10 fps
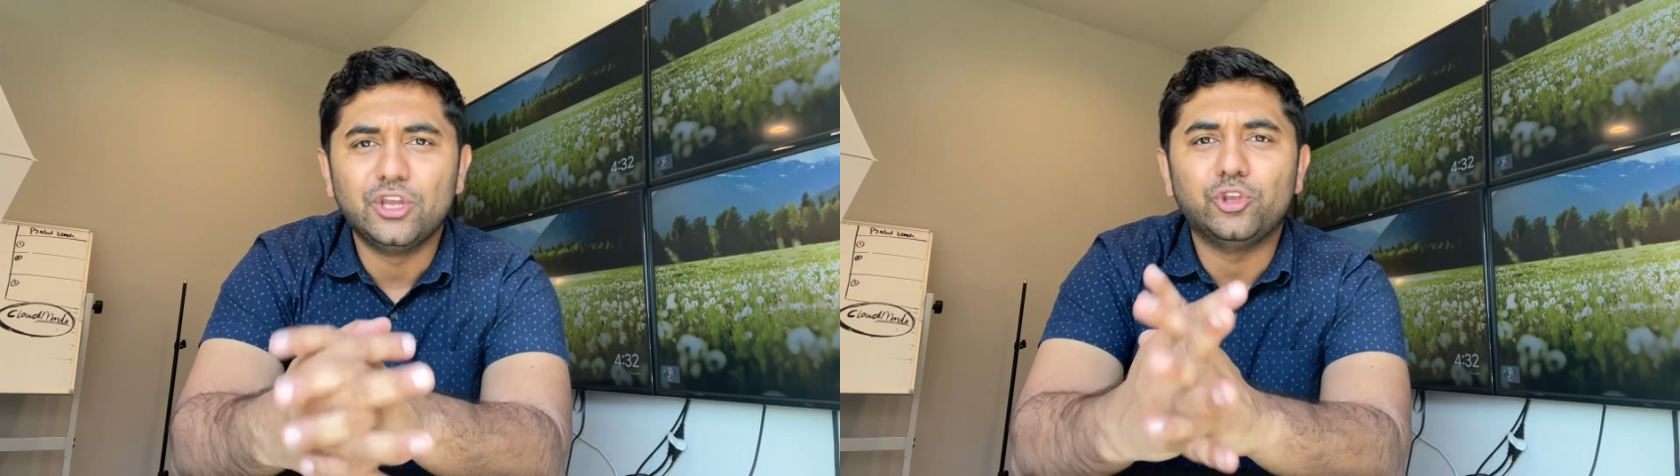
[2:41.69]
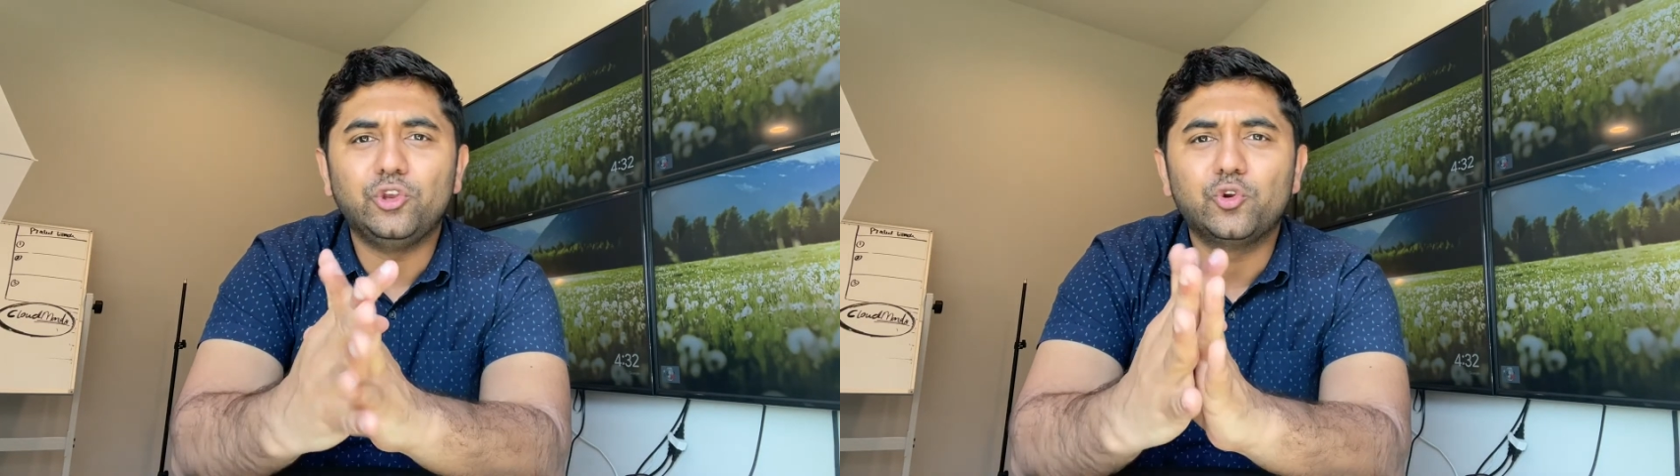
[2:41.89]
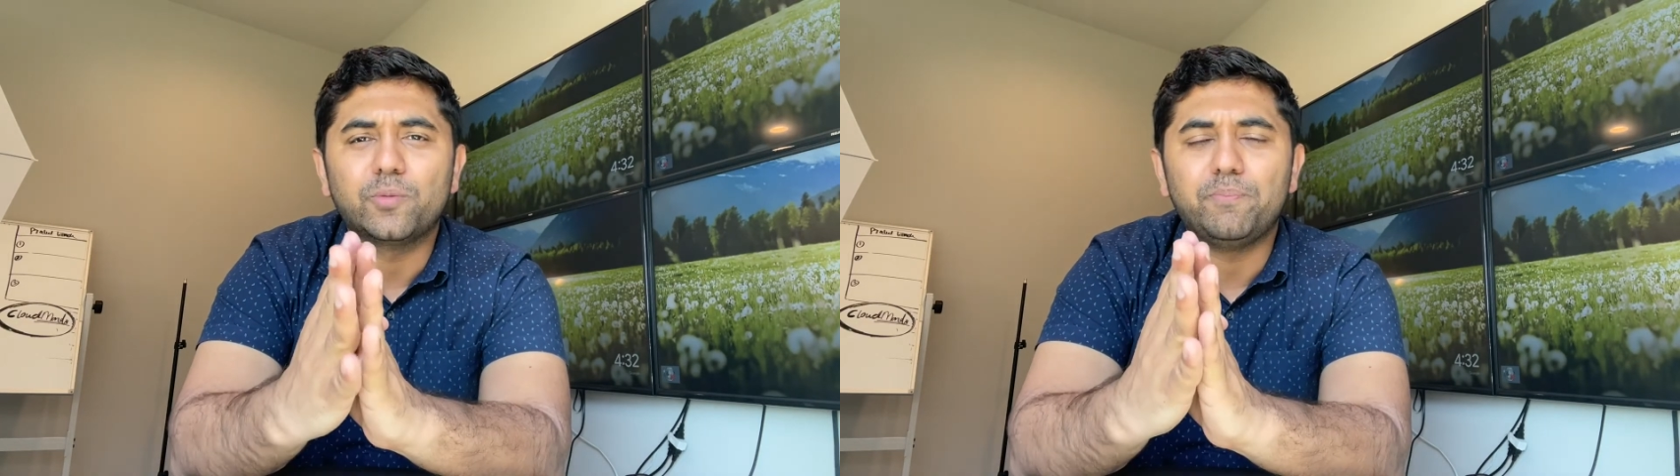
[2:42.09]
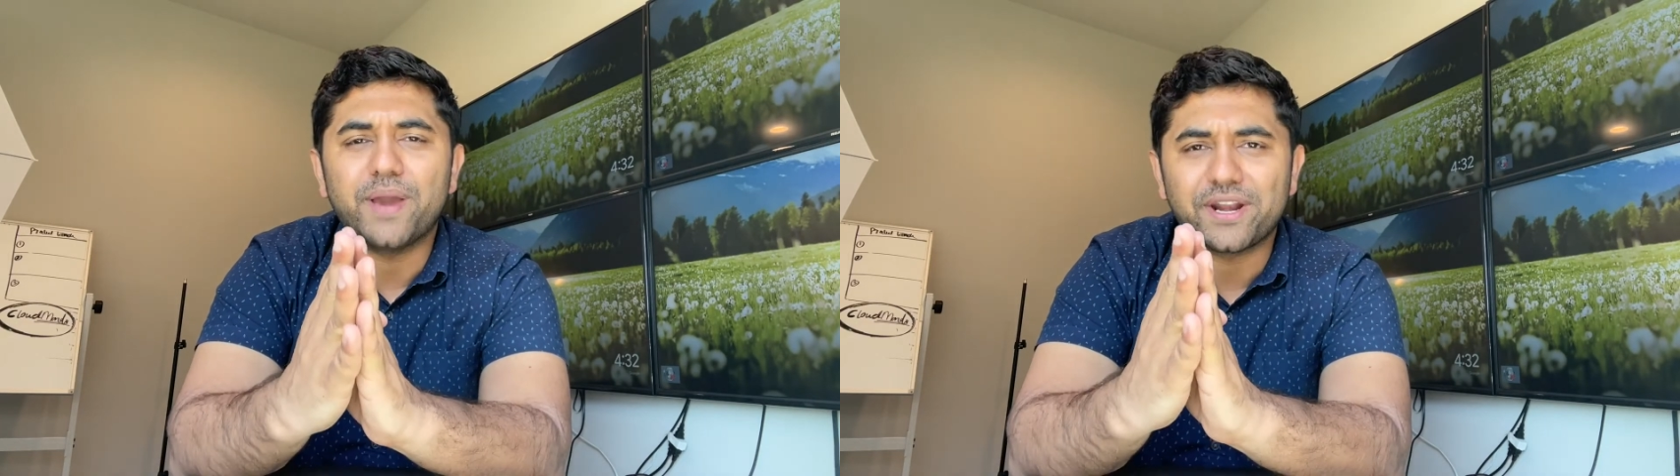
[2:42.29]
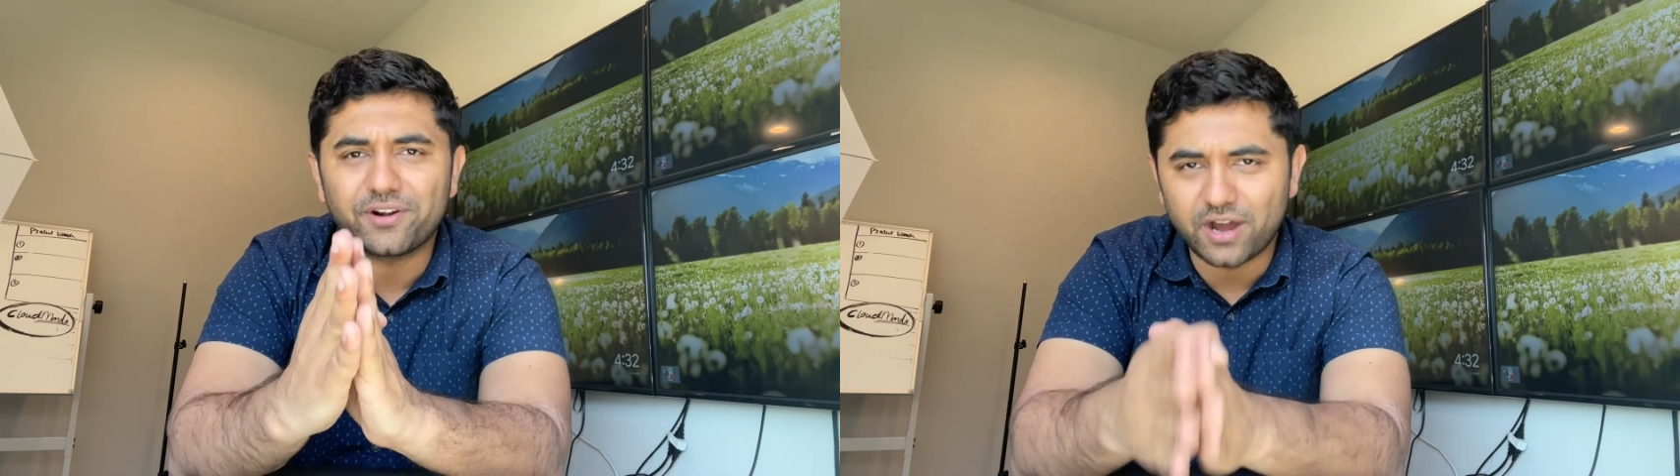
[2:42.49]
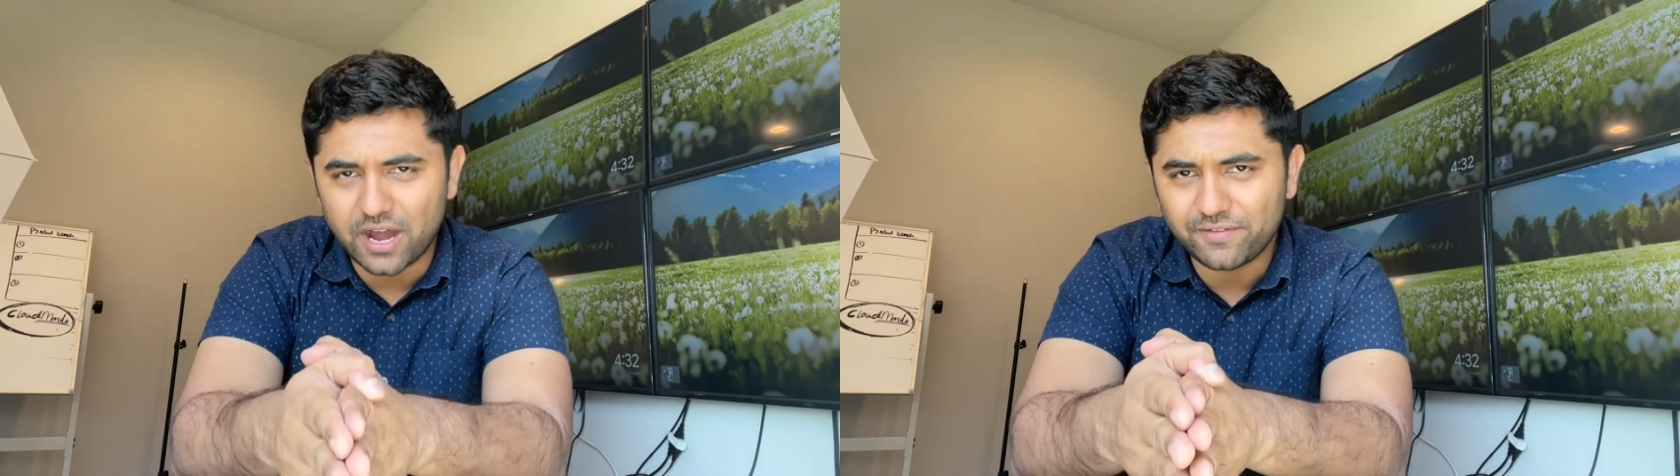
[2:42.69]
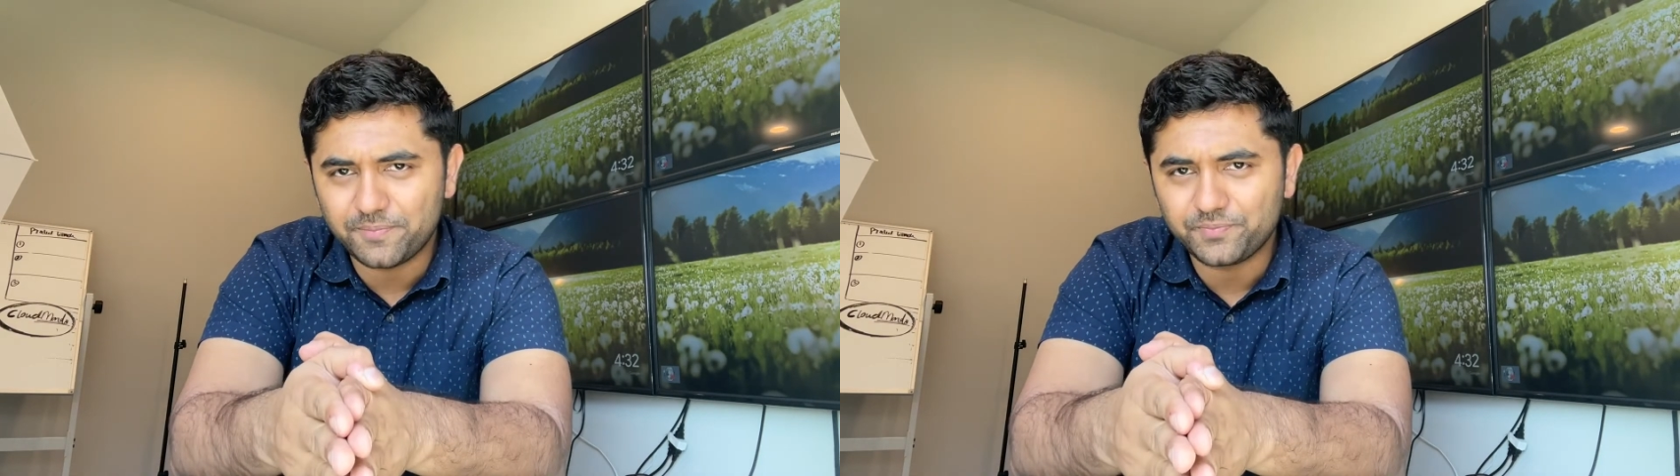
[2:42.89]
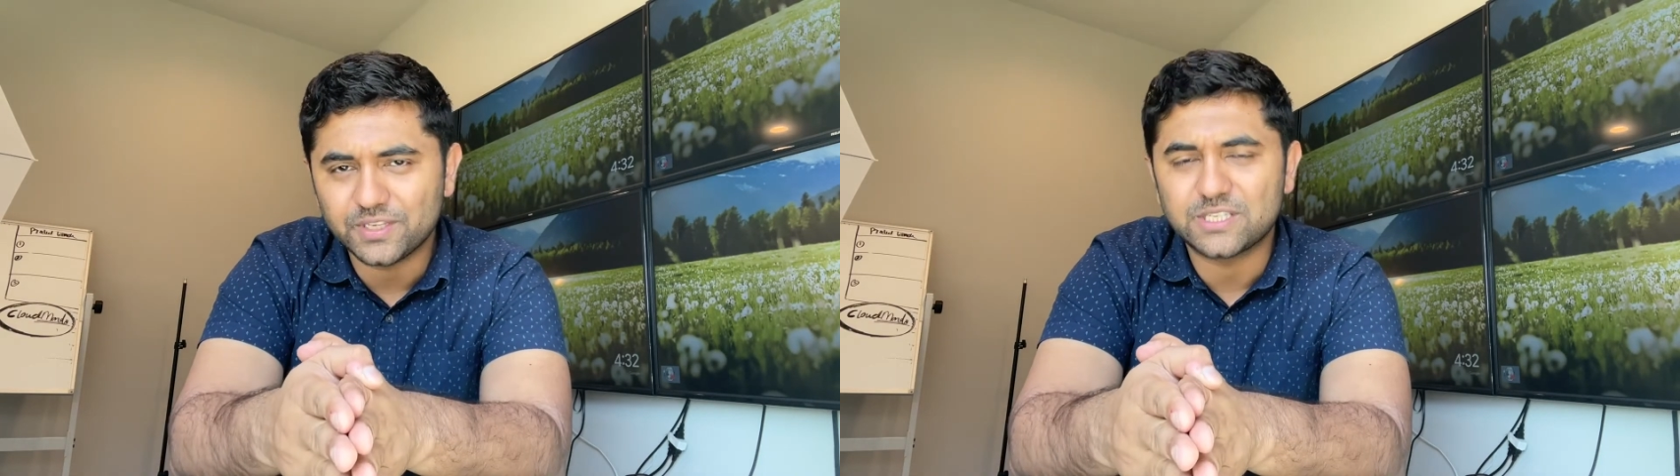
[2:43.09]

You're better off